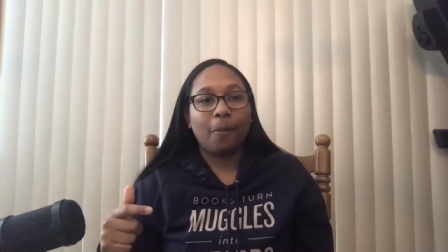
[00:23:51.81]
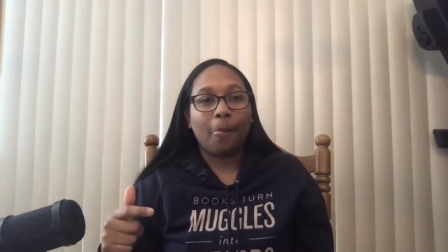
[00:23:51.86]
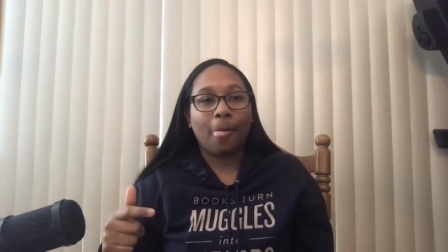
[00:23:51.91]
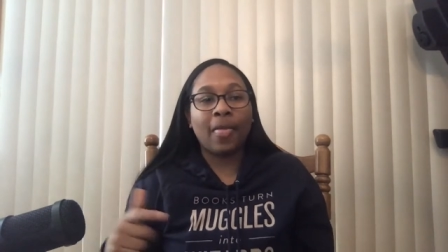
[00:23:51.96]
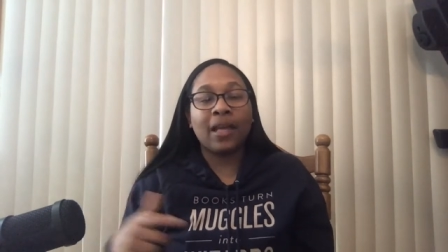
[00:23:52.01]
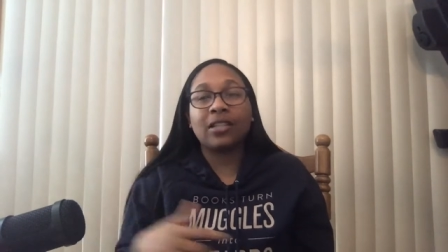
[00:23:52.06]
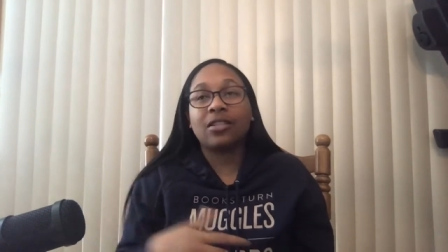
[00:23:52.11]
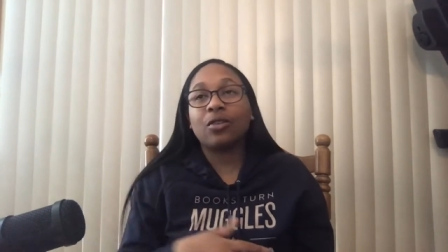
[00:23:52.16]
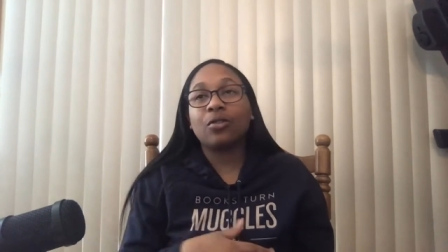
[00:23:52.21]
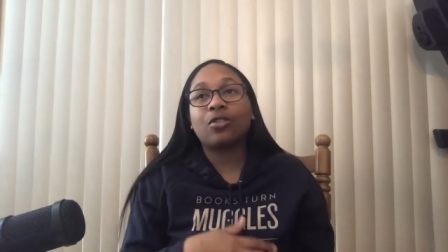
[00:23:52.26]

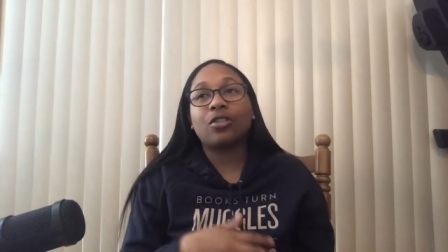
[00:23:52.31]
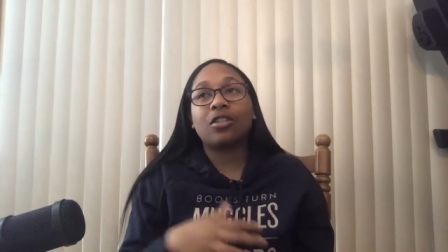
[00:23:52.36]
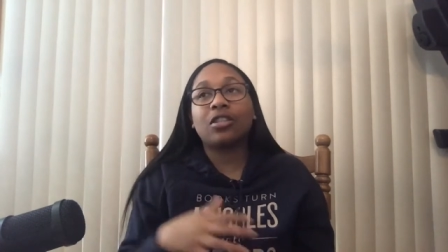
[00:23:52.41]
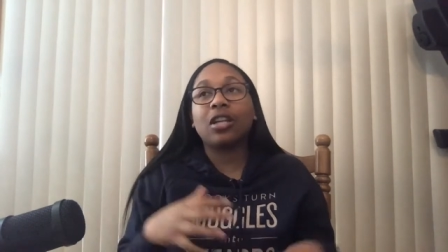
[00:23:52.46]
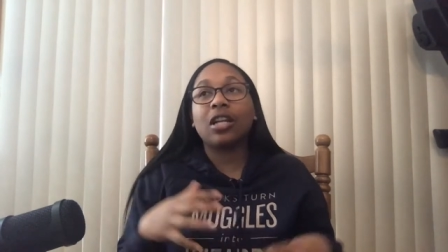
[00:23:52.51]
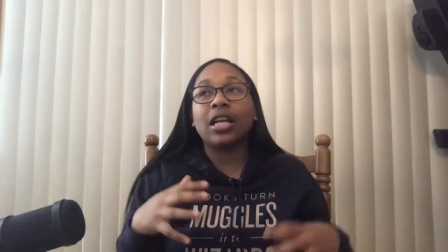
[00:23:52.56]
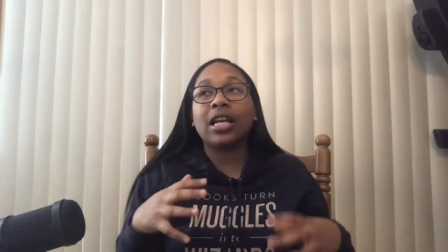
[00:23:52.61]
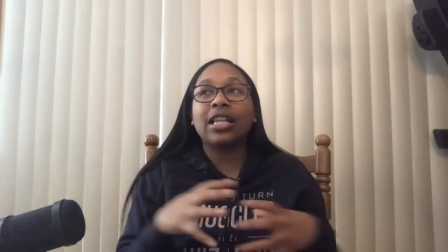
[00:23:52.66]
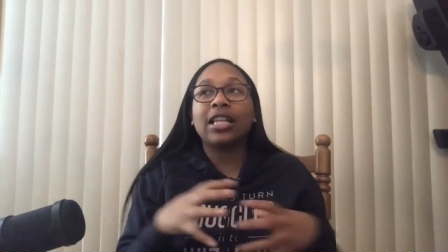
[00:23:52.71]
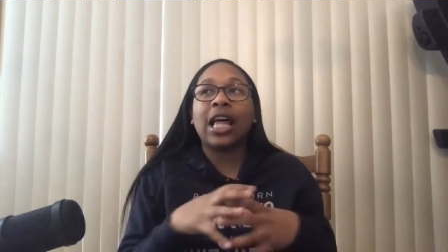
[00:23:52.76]
And so,
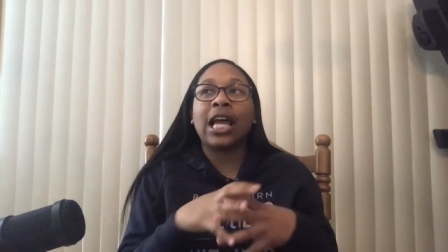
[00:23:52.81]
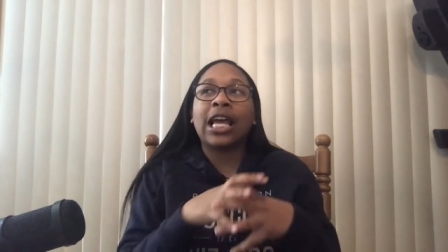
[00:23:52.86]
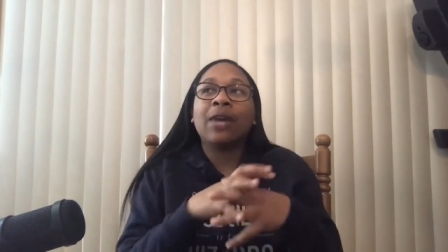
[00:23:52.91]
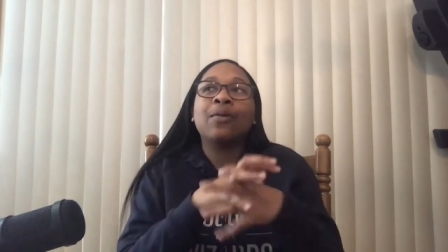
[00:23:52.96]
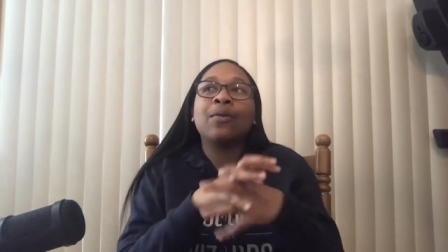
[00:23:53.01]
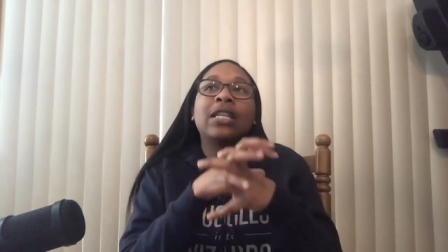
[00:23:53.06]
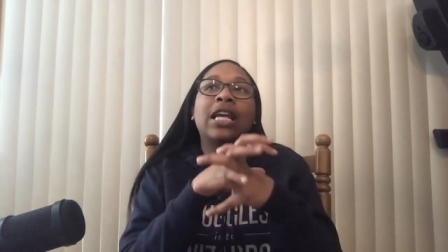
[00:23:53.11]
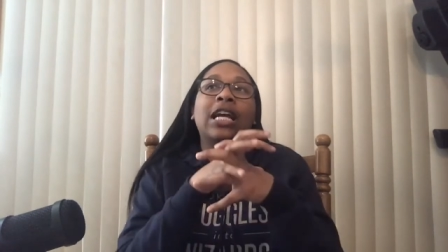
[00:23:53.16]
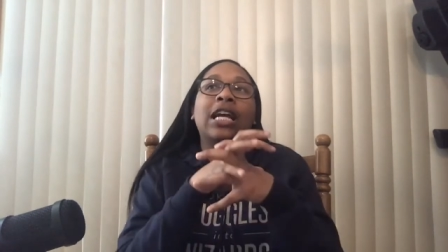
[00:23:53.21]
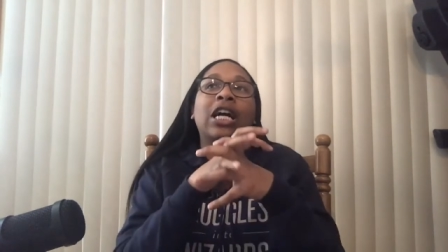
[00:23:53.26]
like it
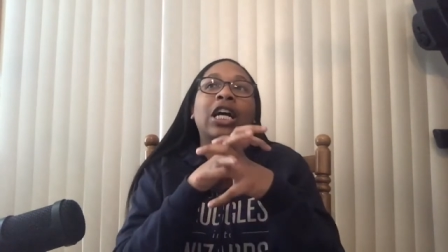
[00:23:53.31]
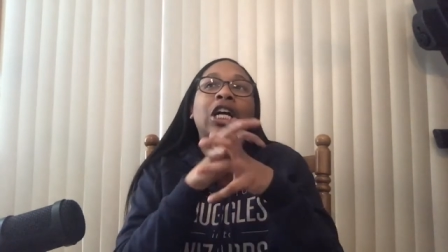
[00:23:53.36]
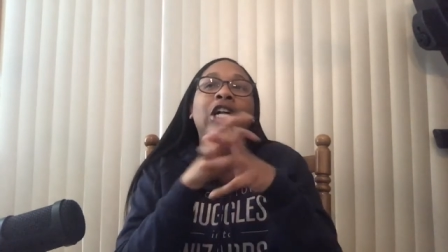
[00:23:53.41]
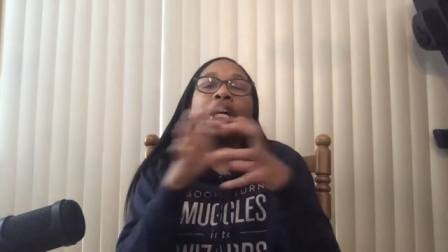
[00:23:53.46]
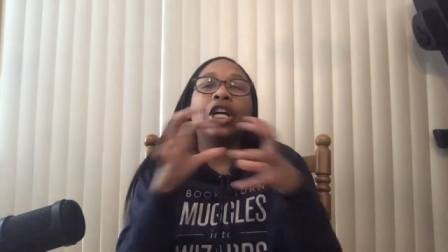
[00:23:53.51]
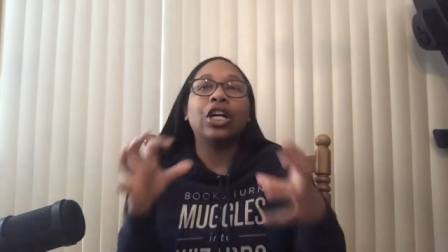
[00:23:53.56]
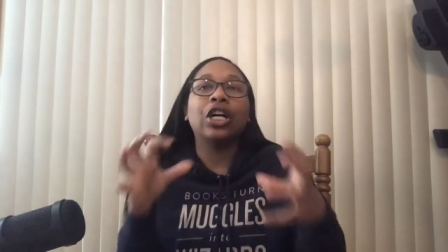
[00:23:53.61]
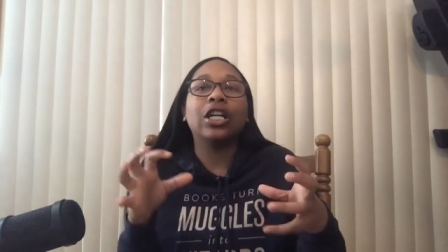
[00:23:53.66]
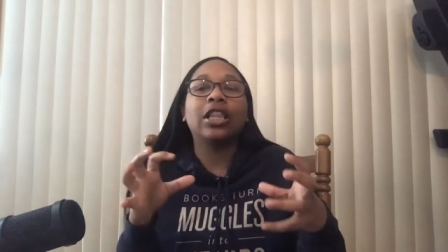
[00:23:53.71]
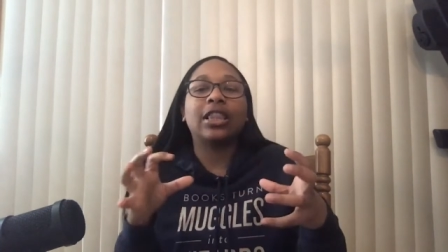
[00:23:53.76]
was like a
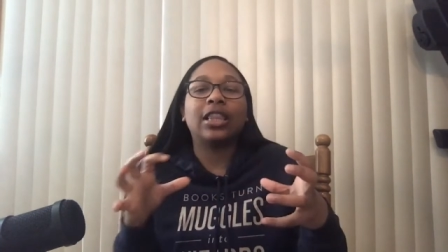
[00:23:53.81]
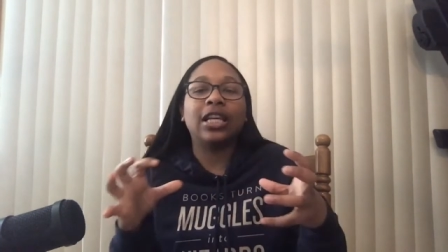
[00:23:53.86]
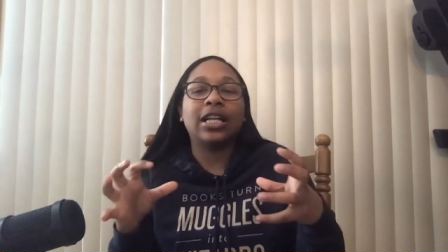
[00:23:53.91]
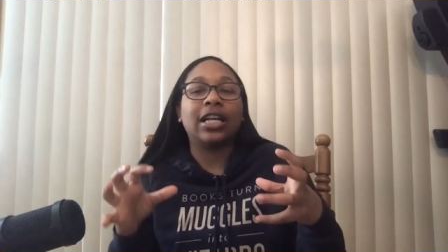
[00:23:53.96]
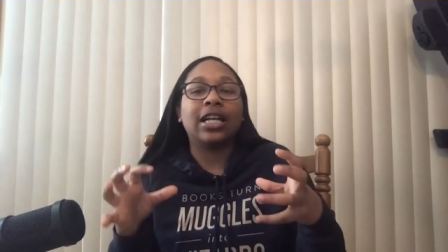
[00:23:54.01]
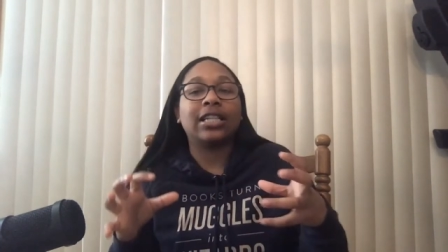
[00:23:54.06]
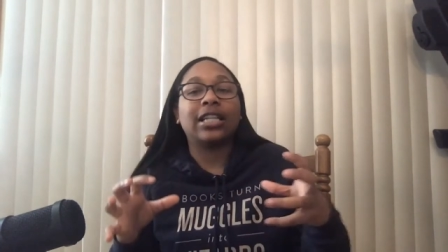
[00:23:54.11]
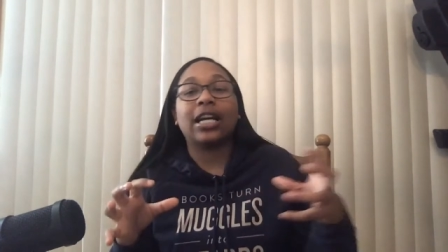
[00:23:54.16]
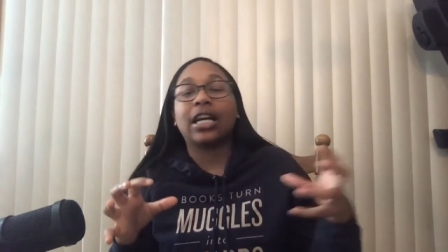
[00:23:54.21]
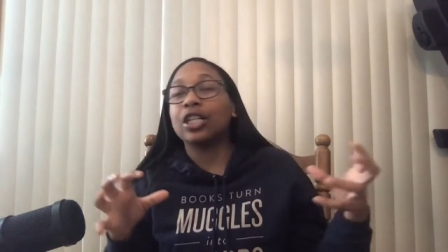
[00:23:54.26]
good thing
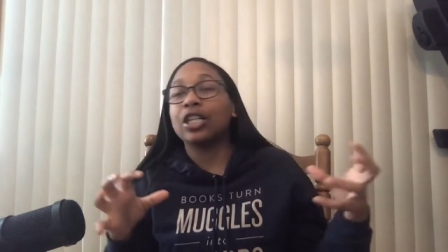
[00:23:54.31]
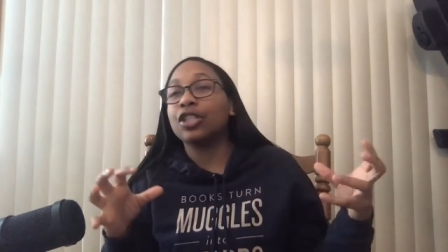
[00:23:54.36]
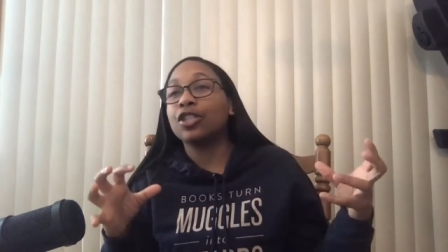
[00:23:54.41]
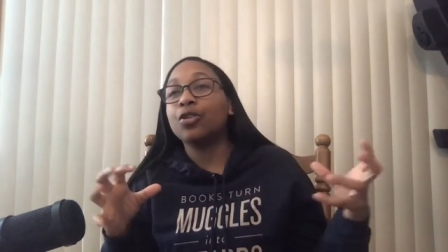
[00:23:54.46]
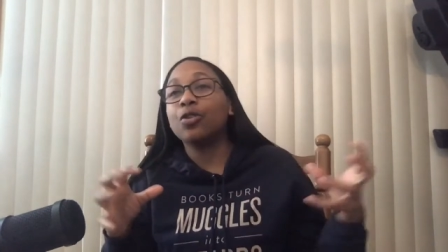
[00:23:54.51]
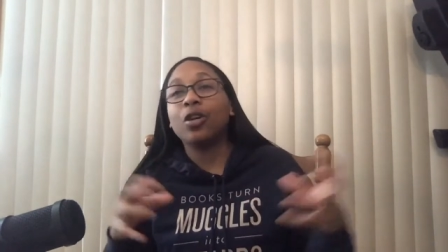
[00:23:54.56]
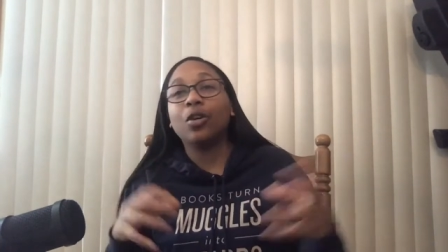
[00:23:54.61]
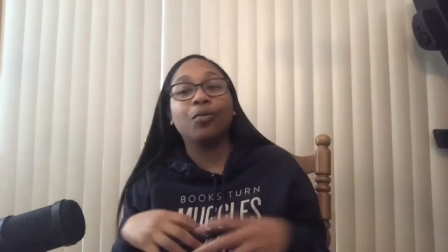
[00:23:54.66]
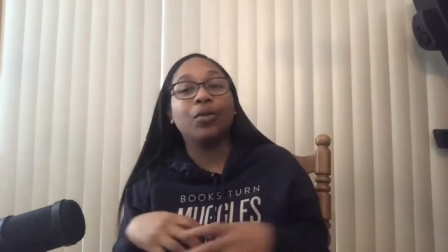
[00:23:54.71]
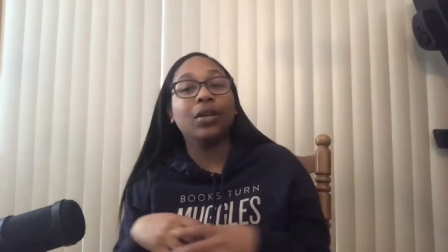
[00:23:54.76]
like that because you
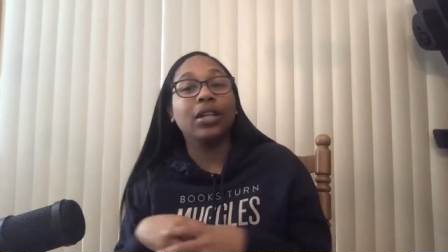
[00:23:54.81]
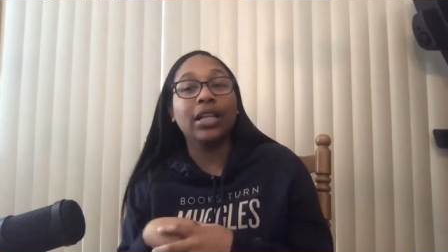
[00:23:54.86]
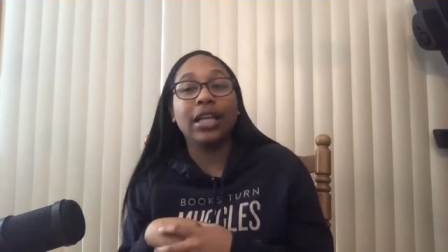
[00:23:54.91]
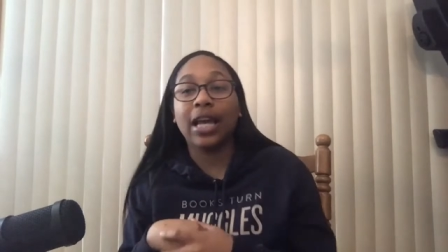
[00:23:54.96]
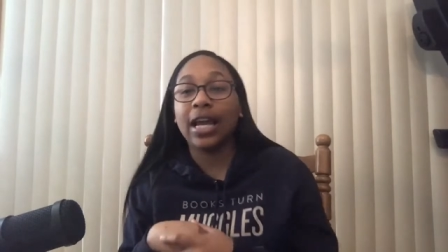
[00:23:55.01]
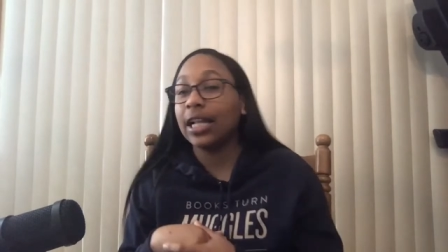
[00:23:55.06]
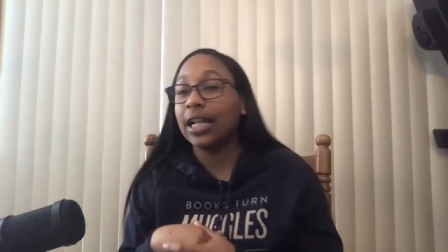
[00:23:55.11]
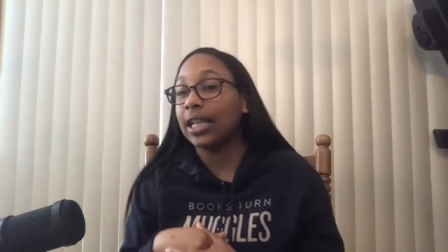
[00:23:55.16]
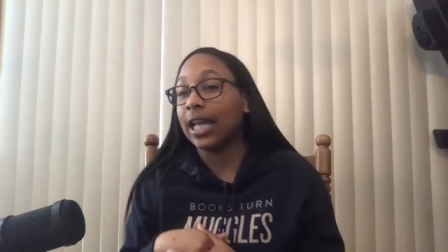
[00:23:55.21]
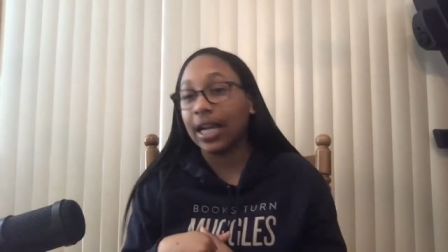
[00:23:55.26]
could really
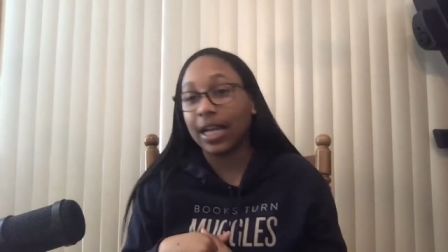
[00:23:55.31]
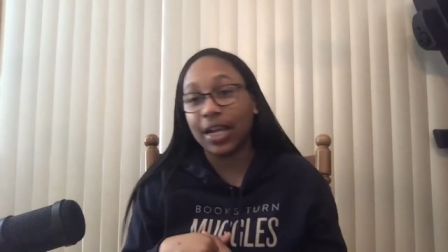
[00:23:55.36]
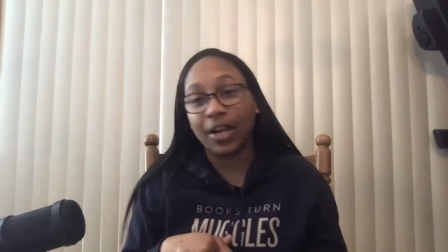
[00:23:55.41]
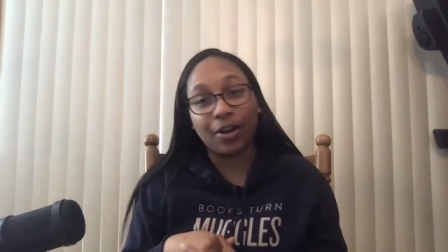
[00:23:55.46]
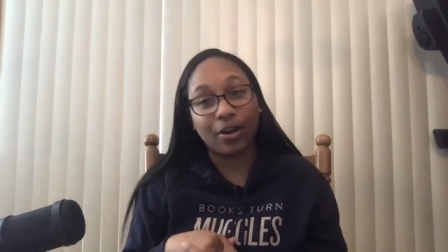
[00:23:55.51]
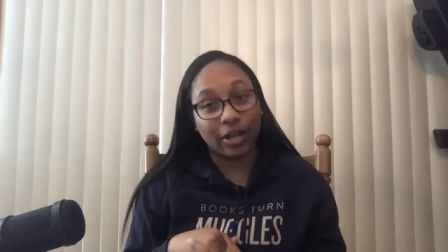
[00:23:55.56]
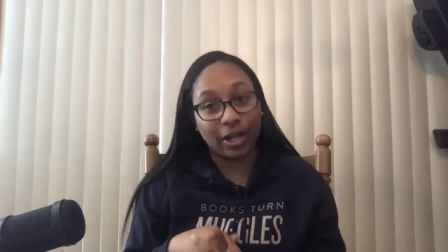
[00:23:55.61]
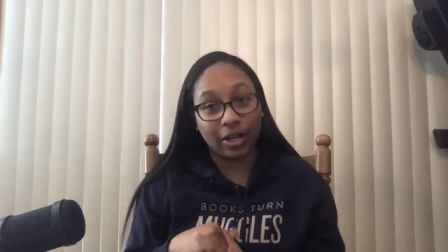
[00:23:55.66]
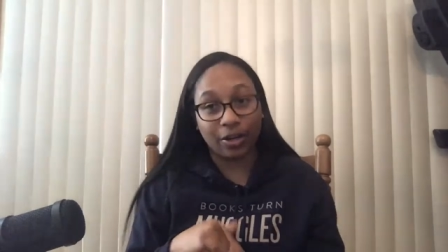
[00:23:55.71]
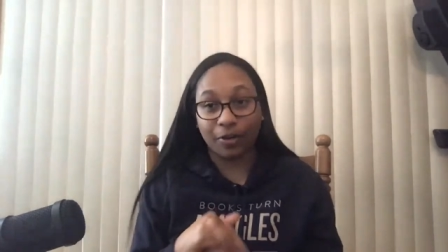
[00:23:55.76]
hate that
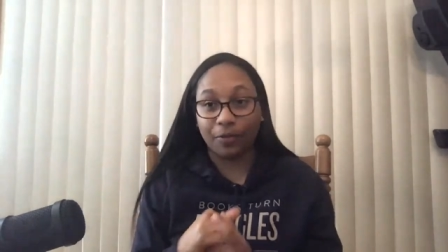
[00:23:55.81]
character